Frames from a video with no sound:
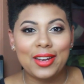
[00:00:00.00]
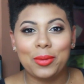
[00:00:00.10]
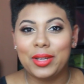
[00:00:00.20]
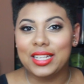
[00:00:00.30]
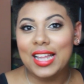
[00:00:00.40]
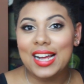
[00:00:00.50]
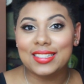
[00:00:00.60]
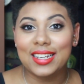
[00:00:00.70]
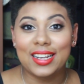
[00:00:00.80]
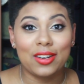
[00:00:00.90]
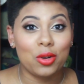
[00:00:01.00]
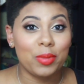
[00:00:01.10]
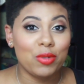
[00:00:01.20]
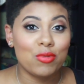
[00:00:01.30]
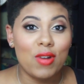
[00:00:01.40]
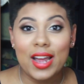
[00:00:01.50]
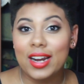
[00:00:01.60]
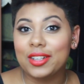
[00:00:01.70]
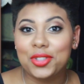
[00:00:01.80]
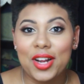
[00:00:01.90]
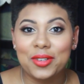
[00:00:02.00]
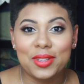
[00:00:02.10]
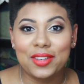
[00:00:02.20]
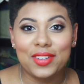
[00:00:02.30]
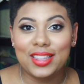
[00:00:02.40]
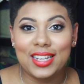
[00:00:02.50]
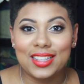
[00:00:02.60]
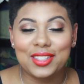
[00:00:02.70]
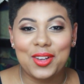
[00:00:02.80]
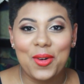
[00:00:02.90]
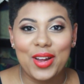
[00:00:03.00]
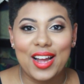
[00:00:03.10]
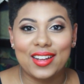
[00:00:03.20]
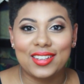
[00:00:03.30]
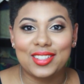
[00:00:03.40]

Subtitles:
It'll be classic. It'll be right on trend with everything that's going on.